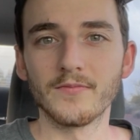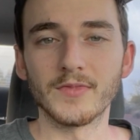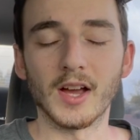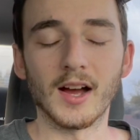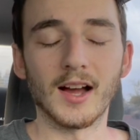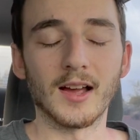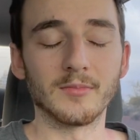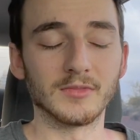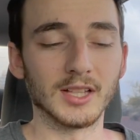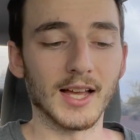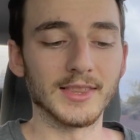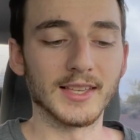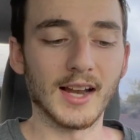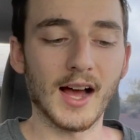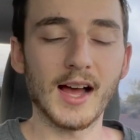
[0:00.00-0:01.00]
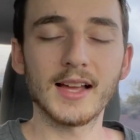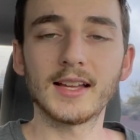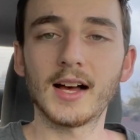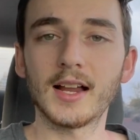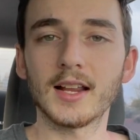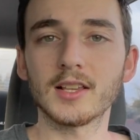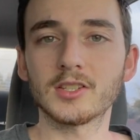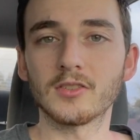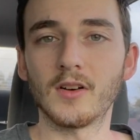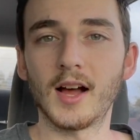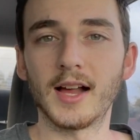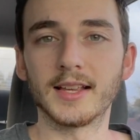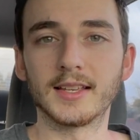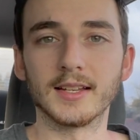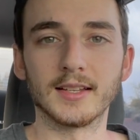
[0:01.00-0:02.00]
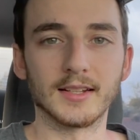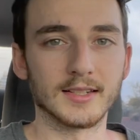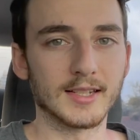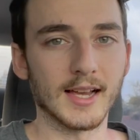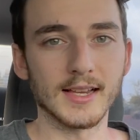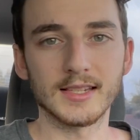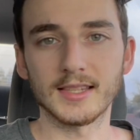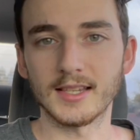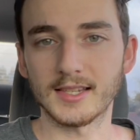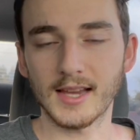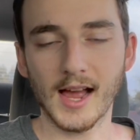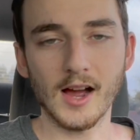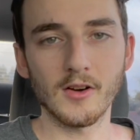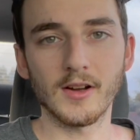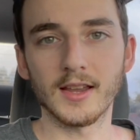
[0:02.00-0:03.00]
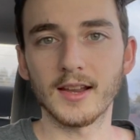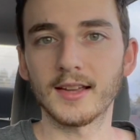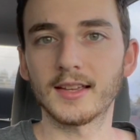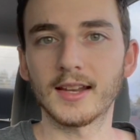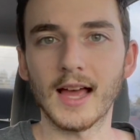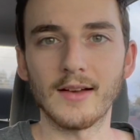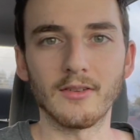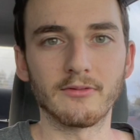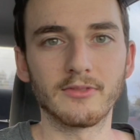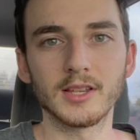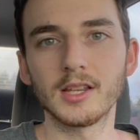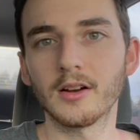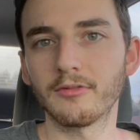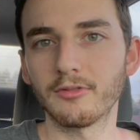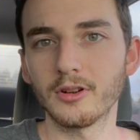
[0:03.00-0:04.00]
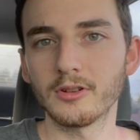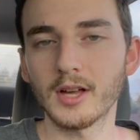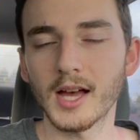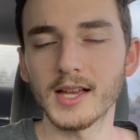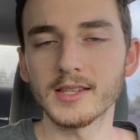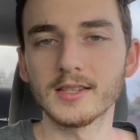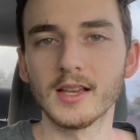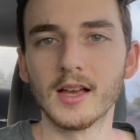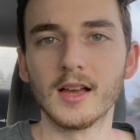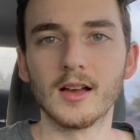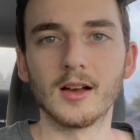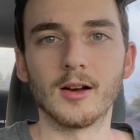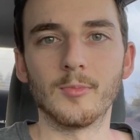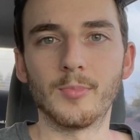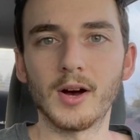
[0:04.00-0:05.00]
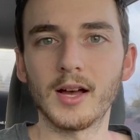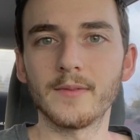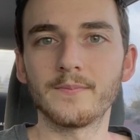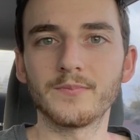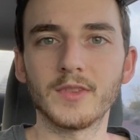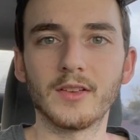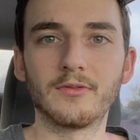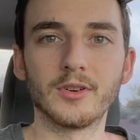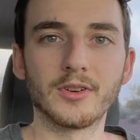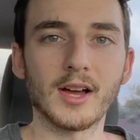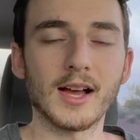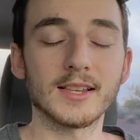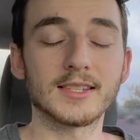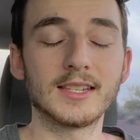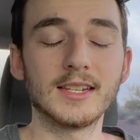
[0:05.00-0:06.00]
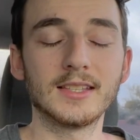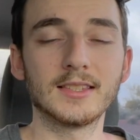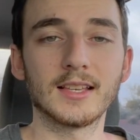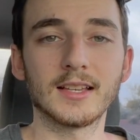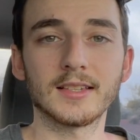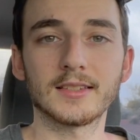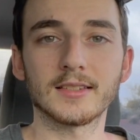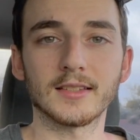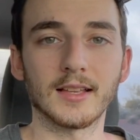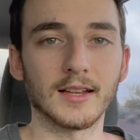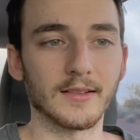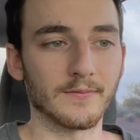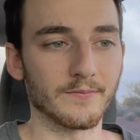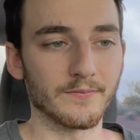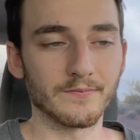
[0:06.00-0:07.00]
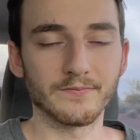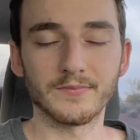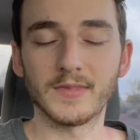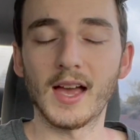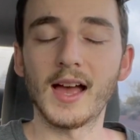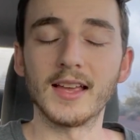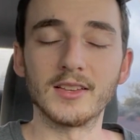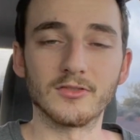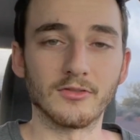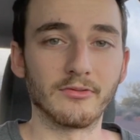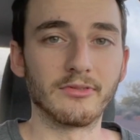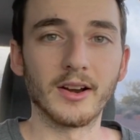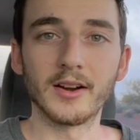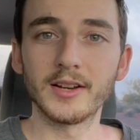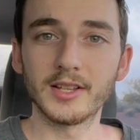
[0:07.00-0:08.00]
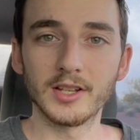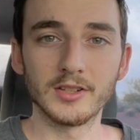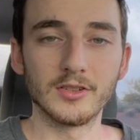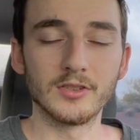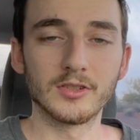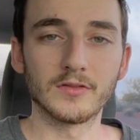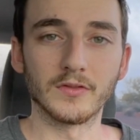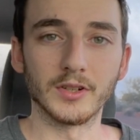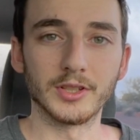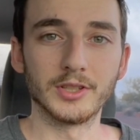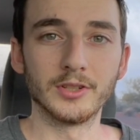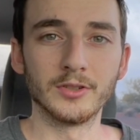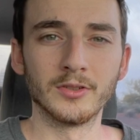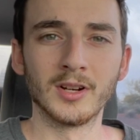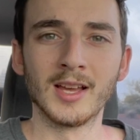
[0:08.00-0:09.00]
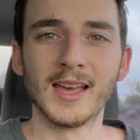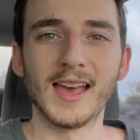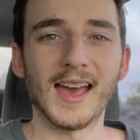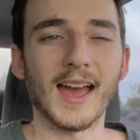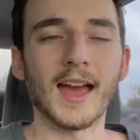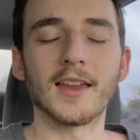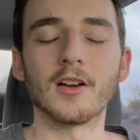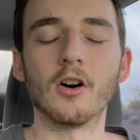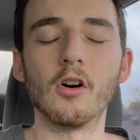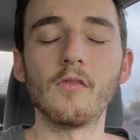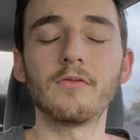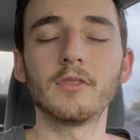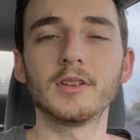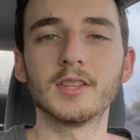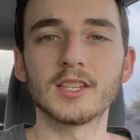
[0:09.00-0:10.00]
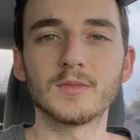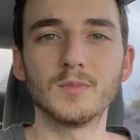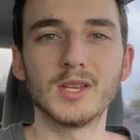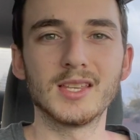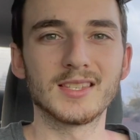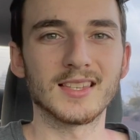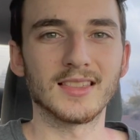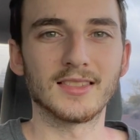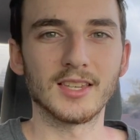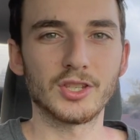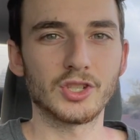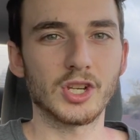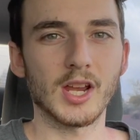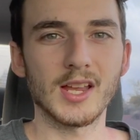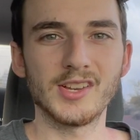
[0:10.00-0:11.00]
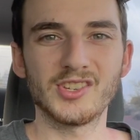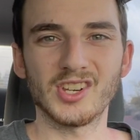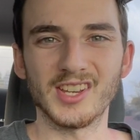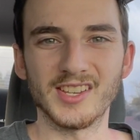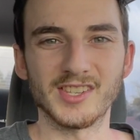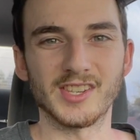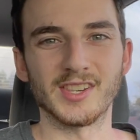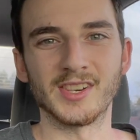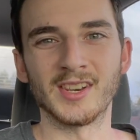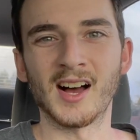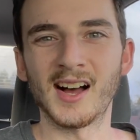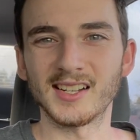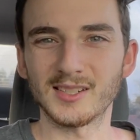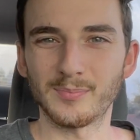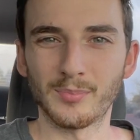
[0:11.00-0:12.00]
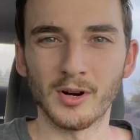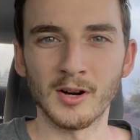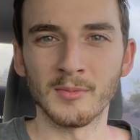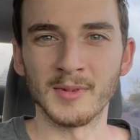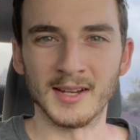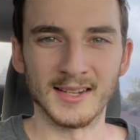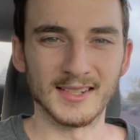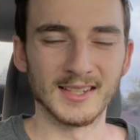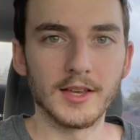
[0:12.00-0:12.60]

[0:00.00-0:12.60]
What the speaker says: I'm glad that I got it so I could test this out and I could have a video for you guys. But if you're not seeing this, like, that is very good news for you. And hopefully this means that this change is not permanent.